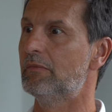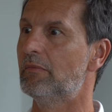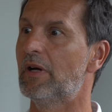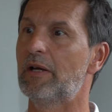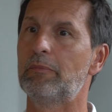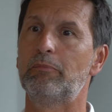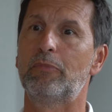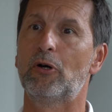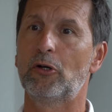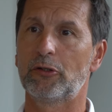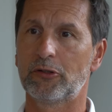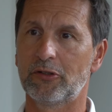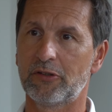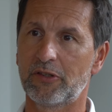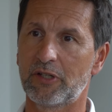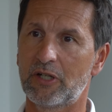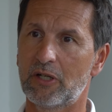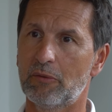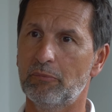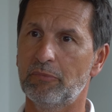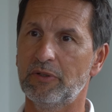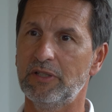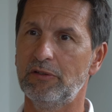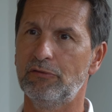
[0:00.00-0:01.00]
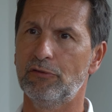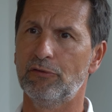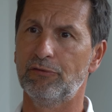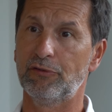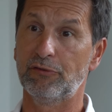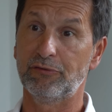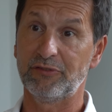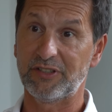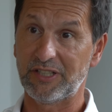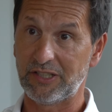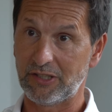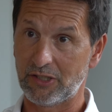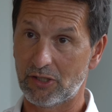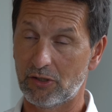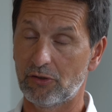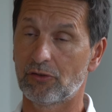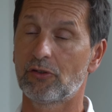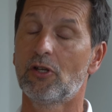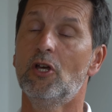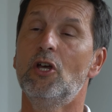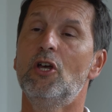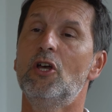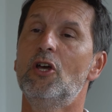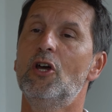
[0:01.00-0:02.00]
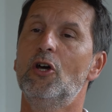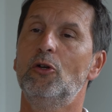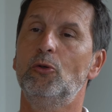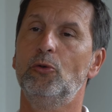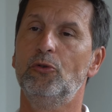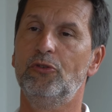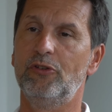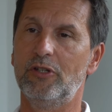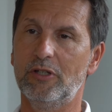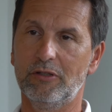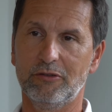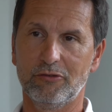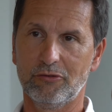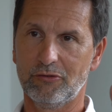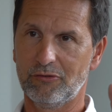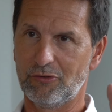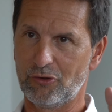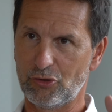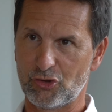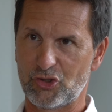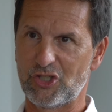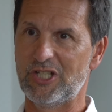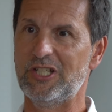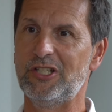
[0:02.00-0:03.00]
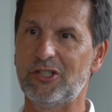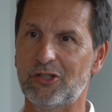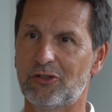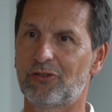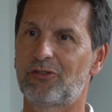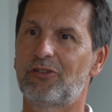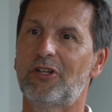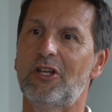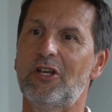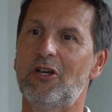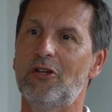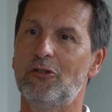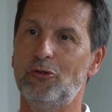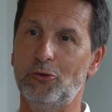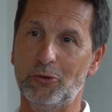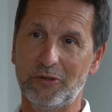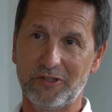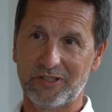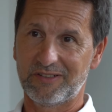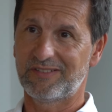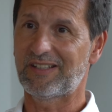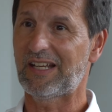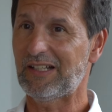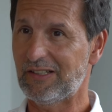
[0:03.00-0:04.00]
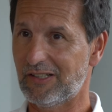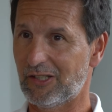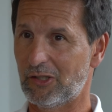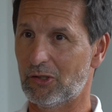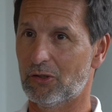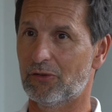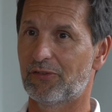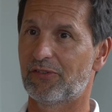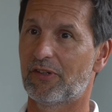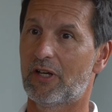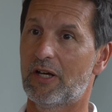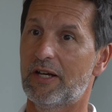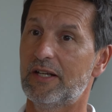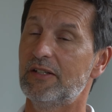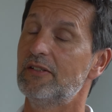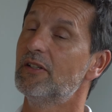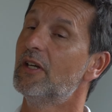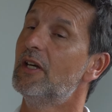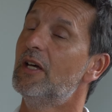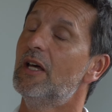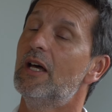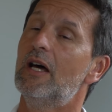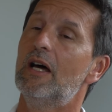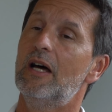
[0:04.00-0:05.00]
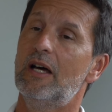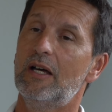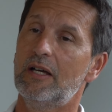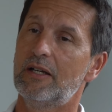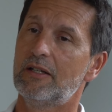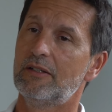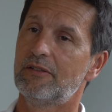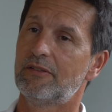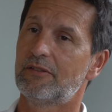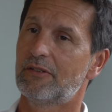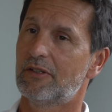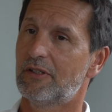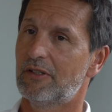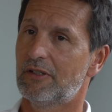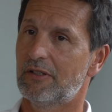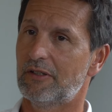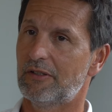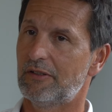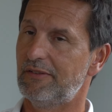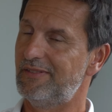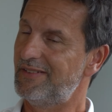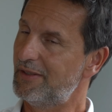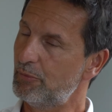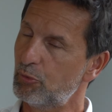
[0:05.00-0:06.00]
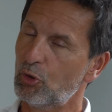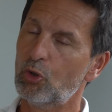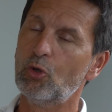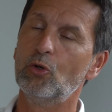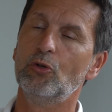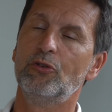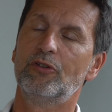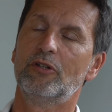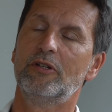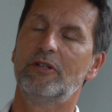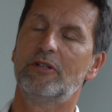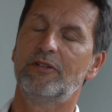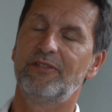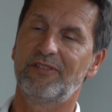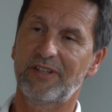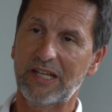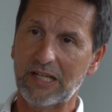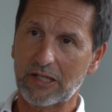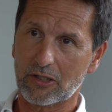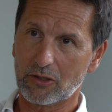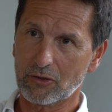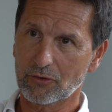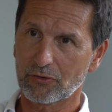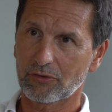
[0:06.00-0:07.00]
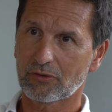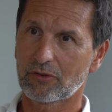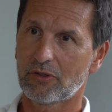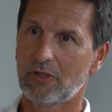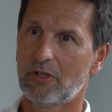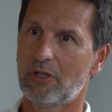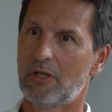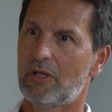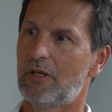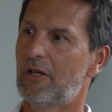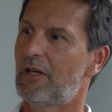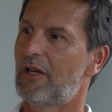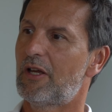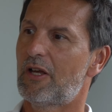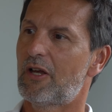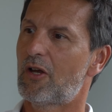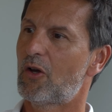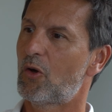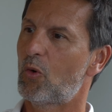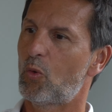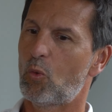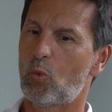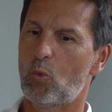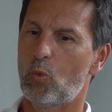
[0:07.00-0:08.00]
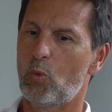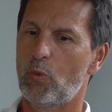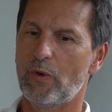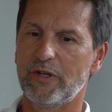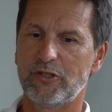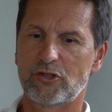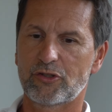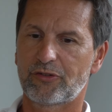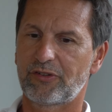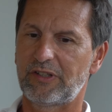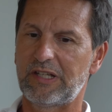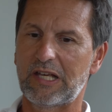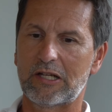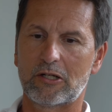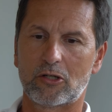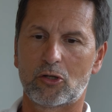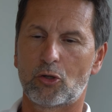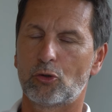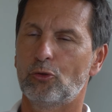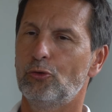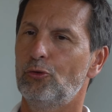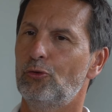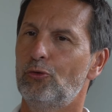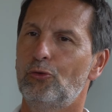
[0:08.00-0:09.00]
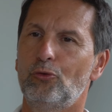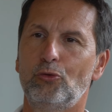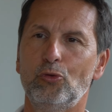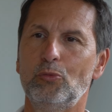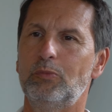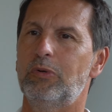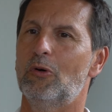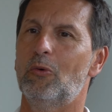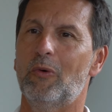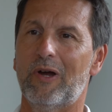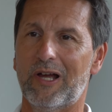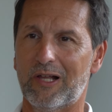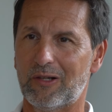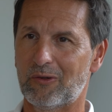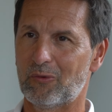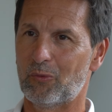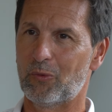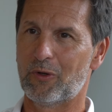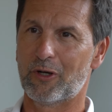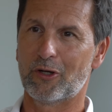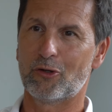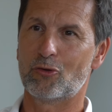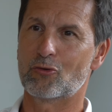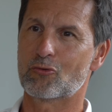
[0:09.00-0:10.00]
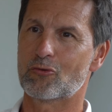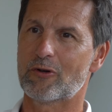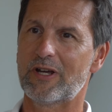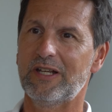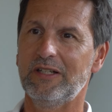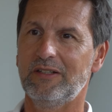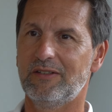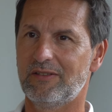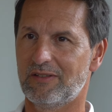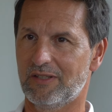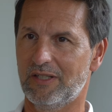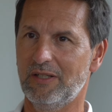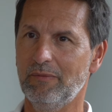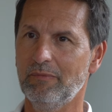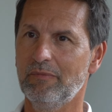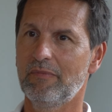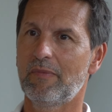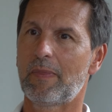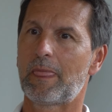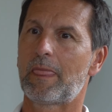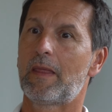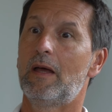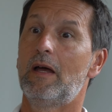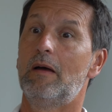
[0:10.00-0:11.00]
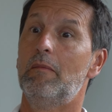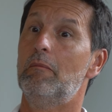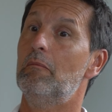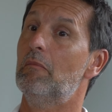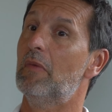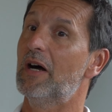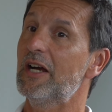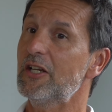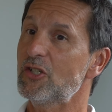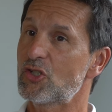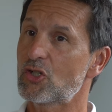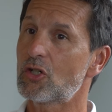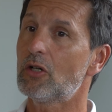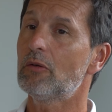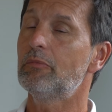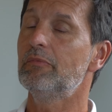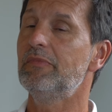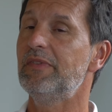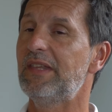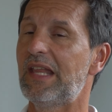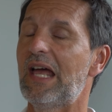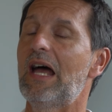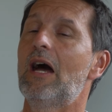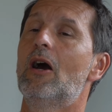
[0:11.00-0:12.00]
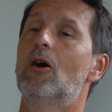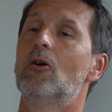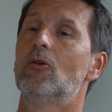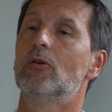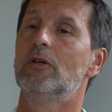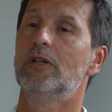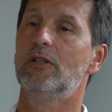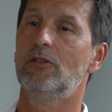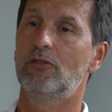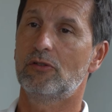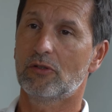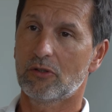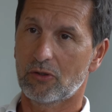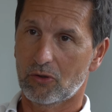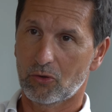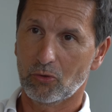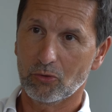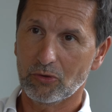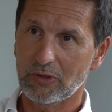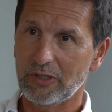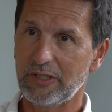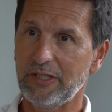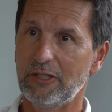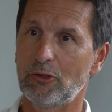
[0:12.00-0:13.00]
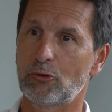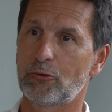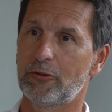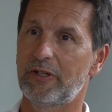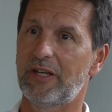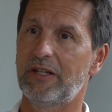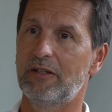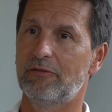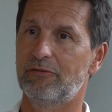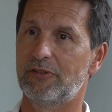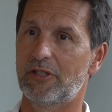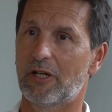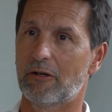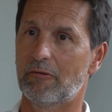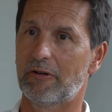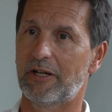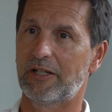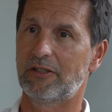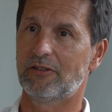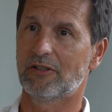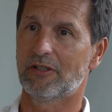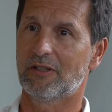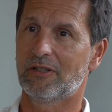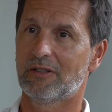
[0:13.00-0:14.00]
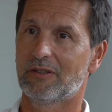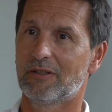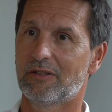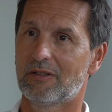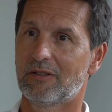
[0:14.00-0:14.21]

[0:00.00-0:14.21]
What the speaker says: my partner in the company for 15 years and who's the genius doing the technical side, and Thibaut, who's on the sales, we just get along super well. We're a great team. My job now is only creative director